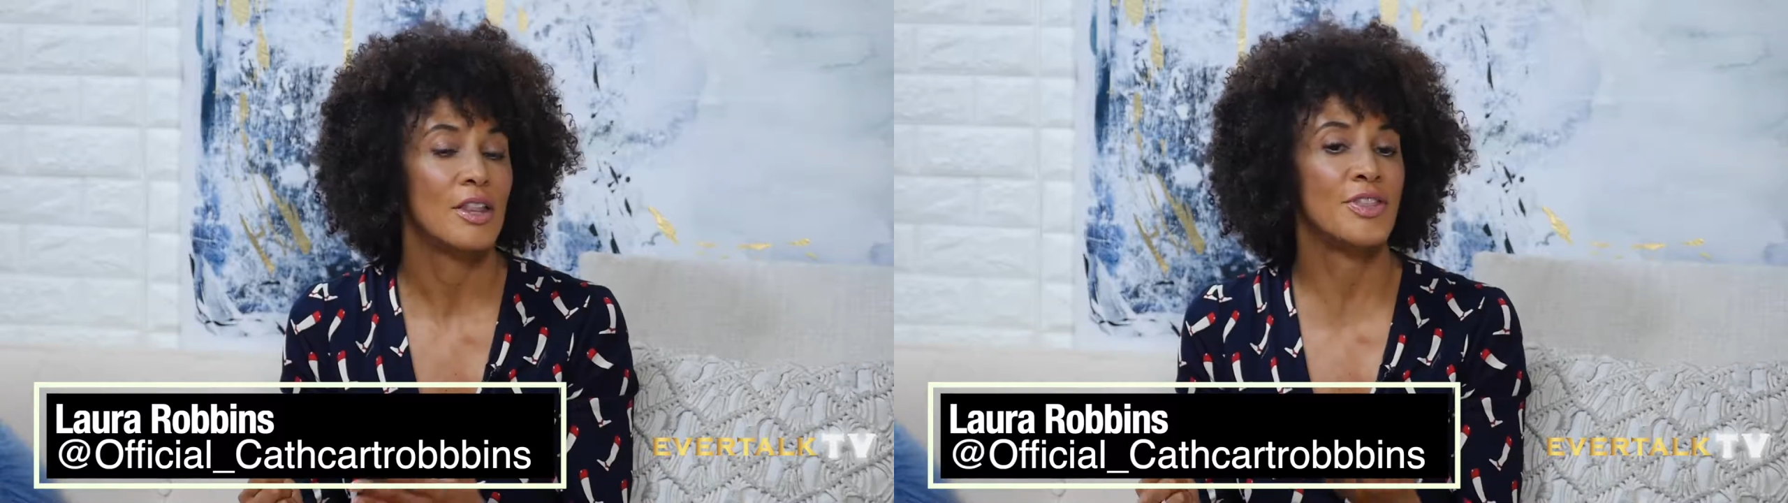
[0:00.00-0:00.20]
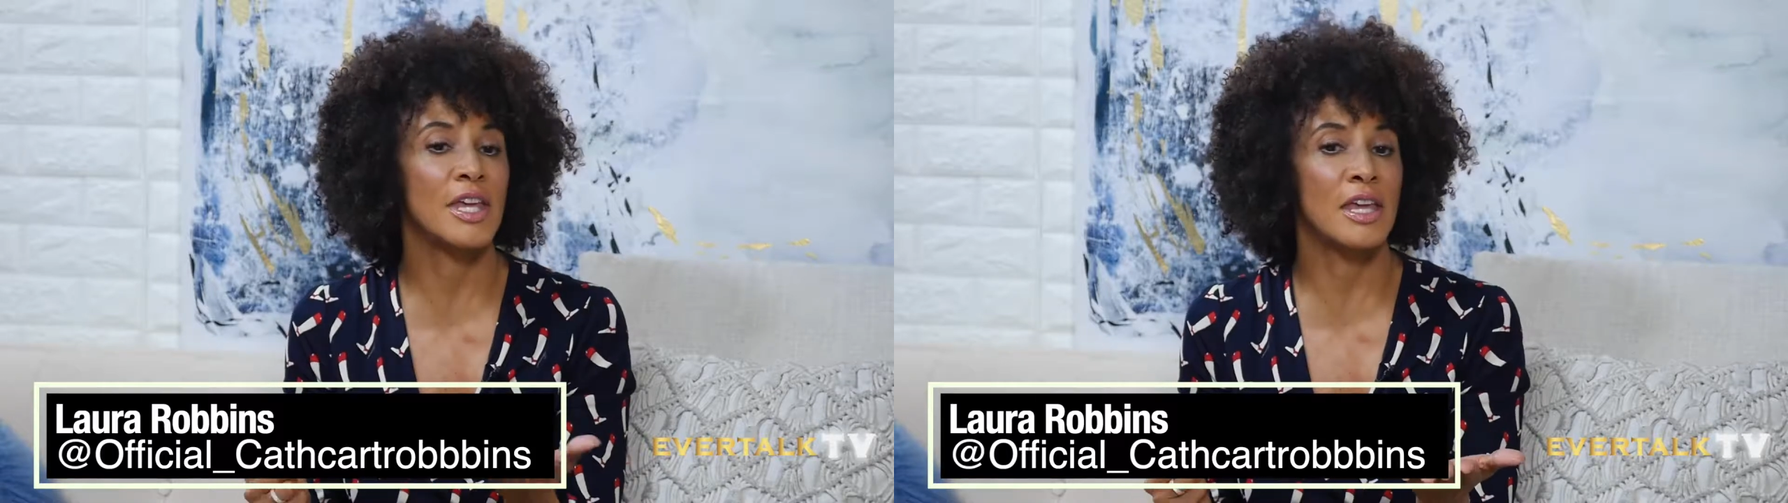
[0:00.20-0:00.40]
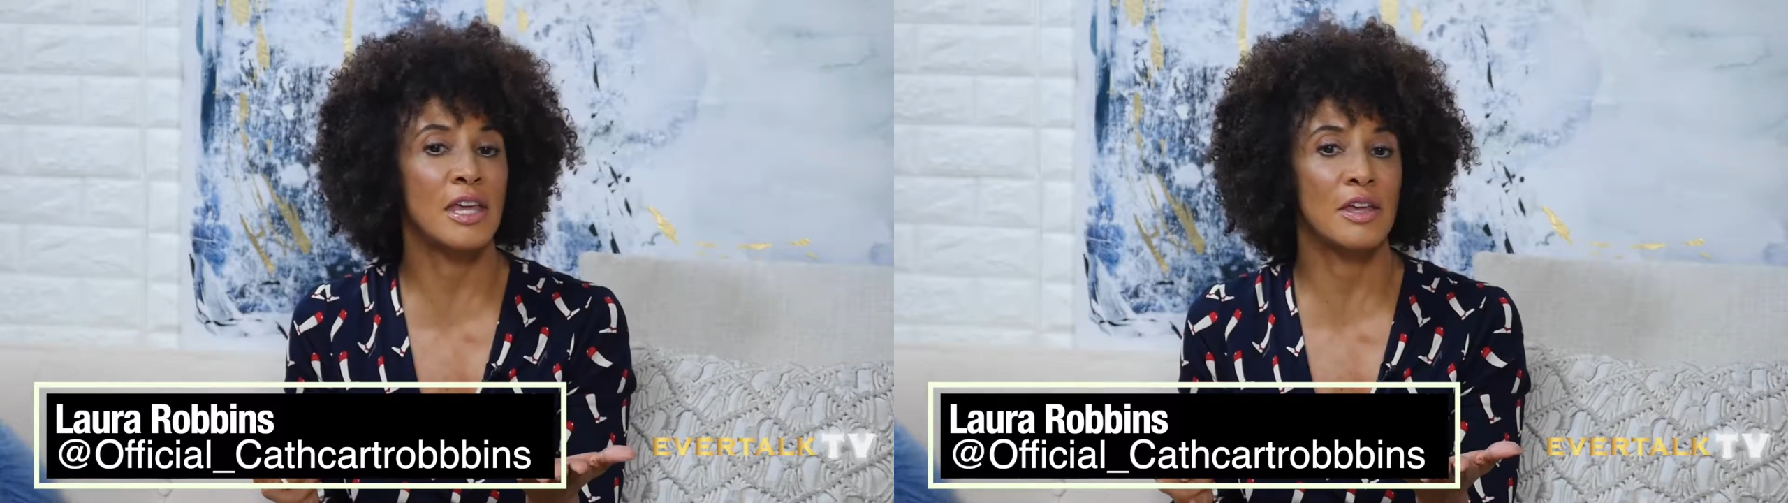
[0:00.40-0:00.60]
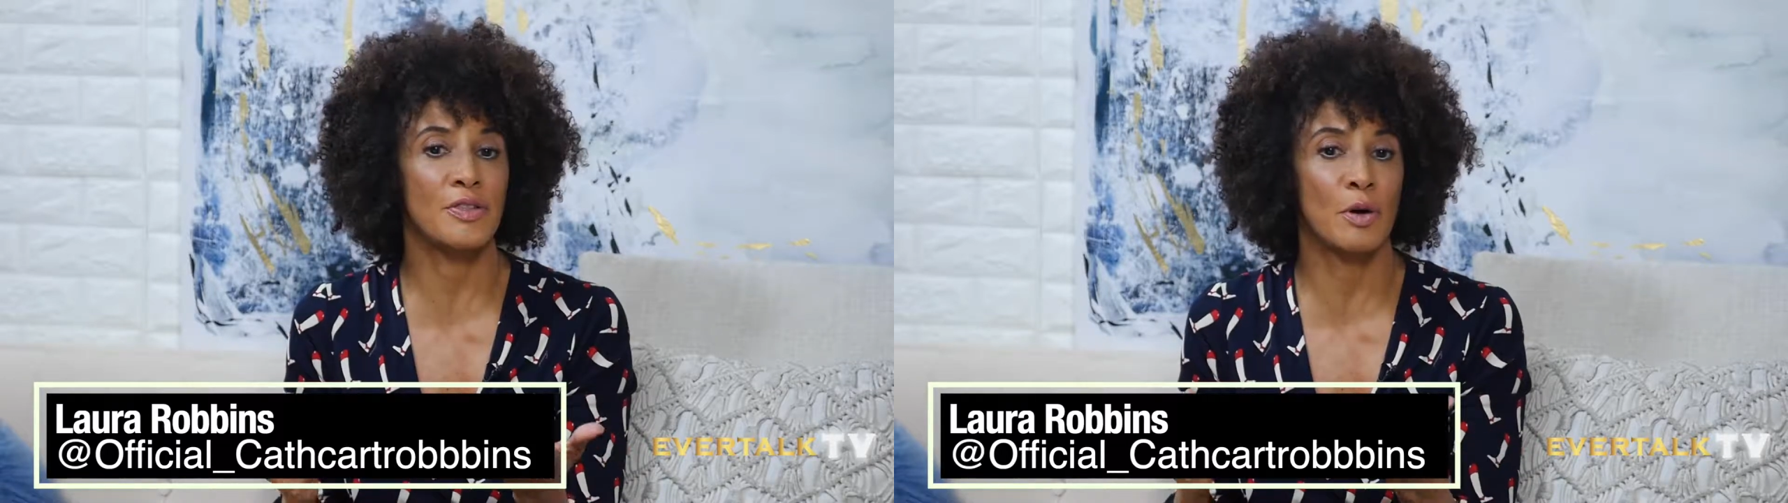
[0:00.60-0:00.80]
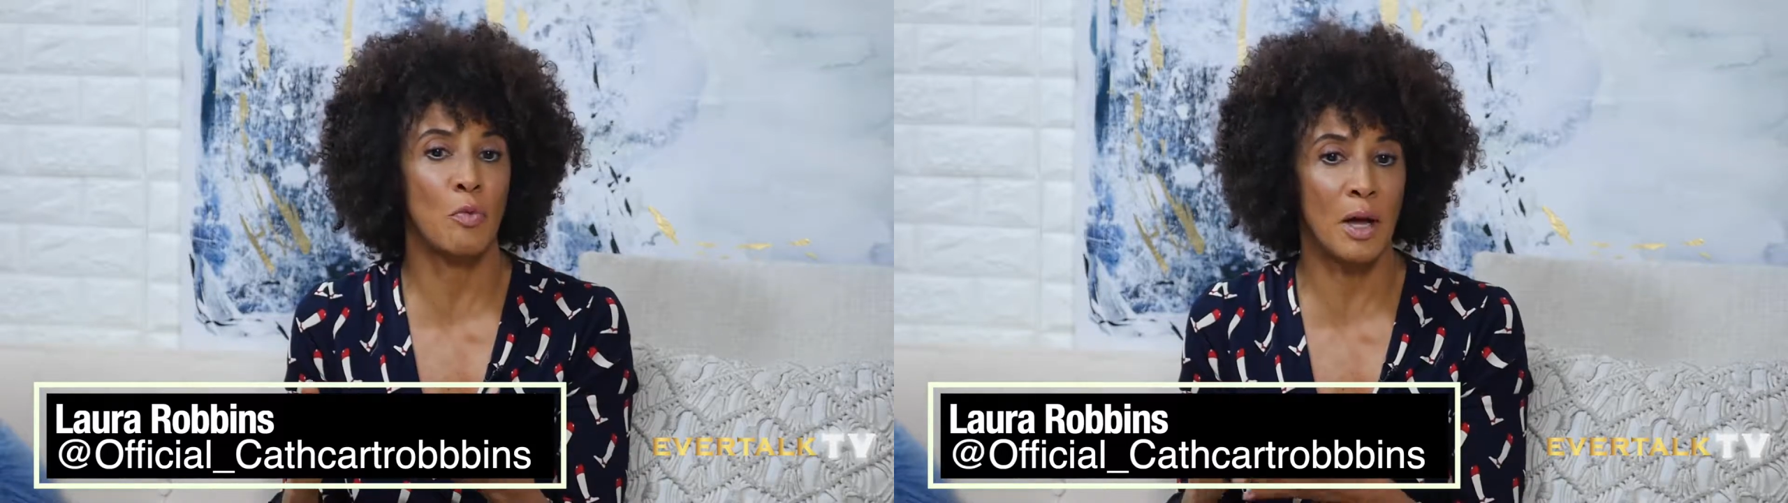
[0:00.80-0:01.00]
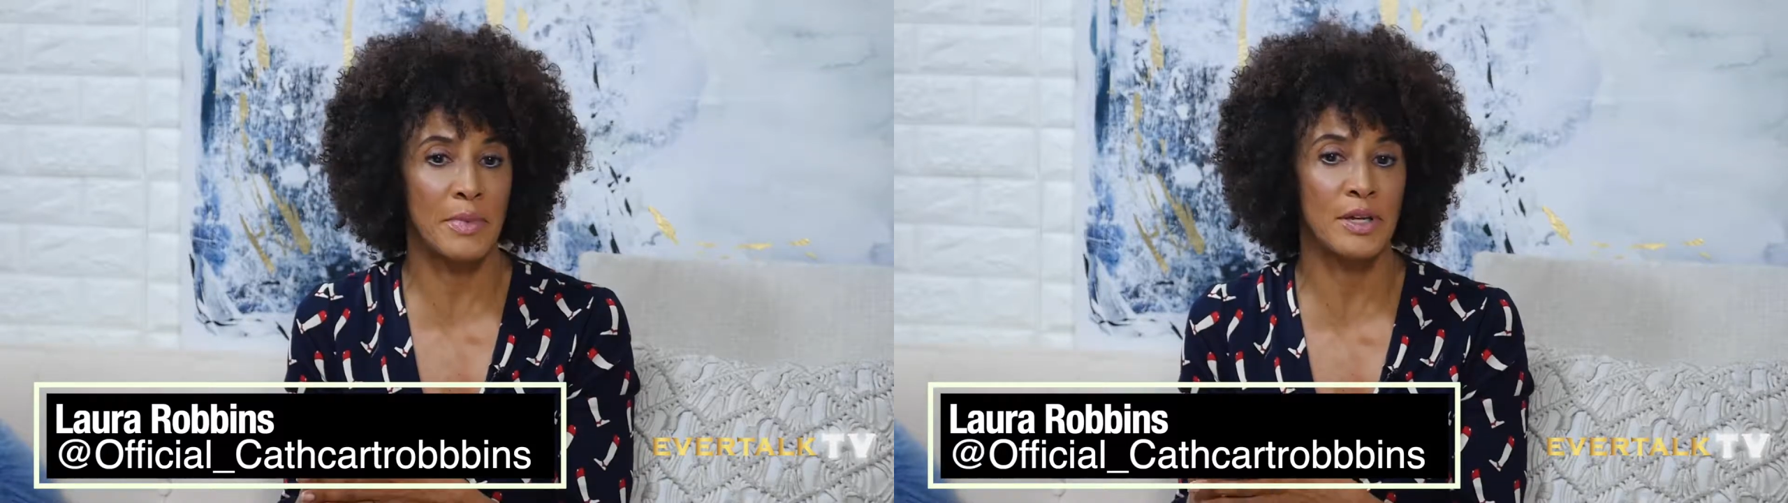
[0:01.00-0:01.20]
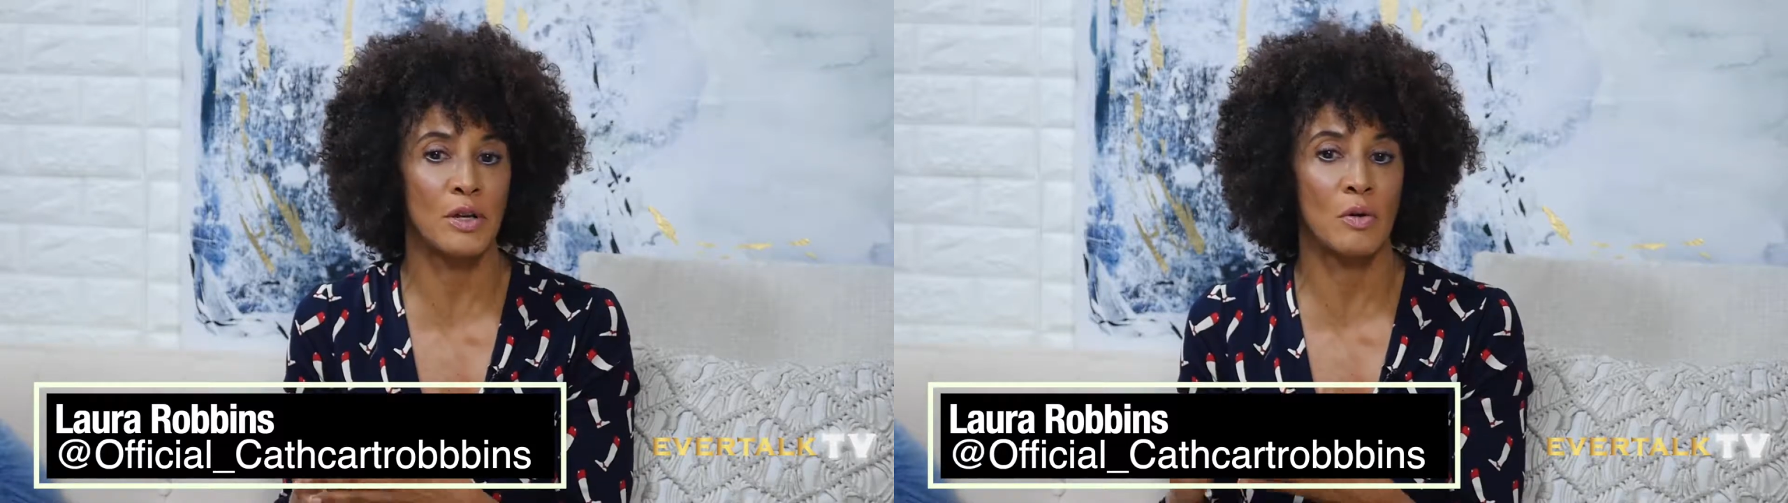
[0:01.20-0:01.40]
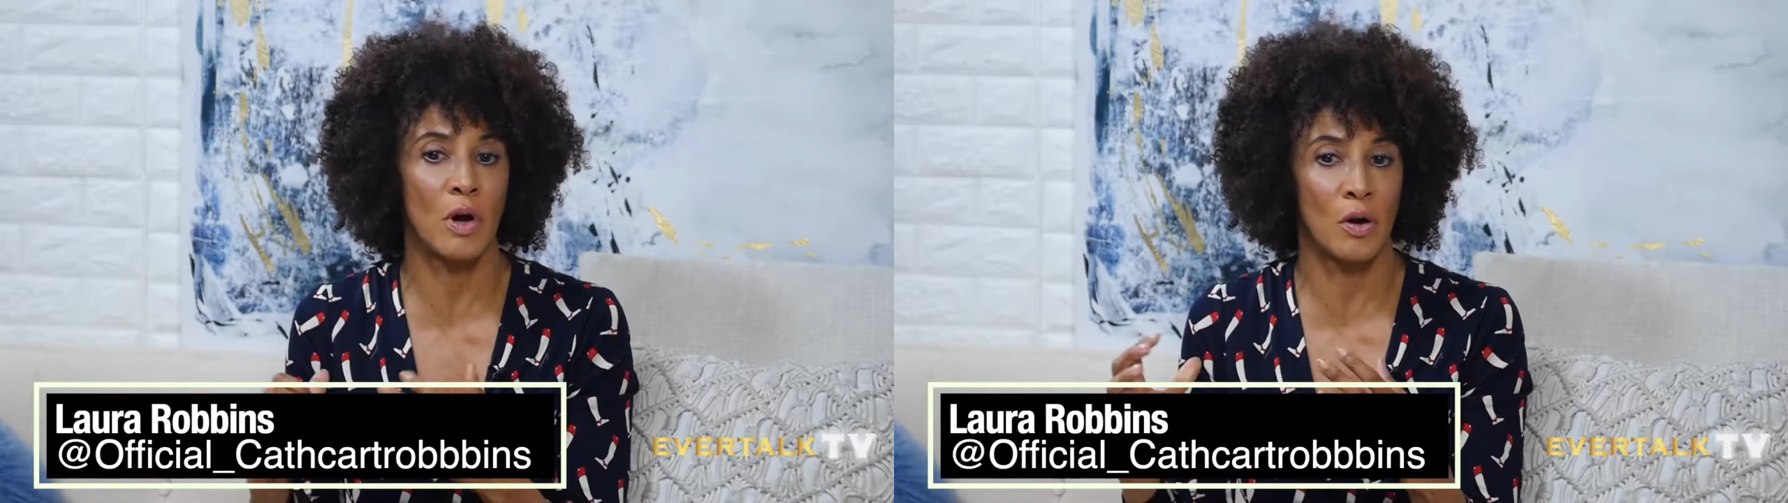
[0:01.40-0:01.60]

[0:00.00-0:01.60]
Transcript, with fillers: The the woman who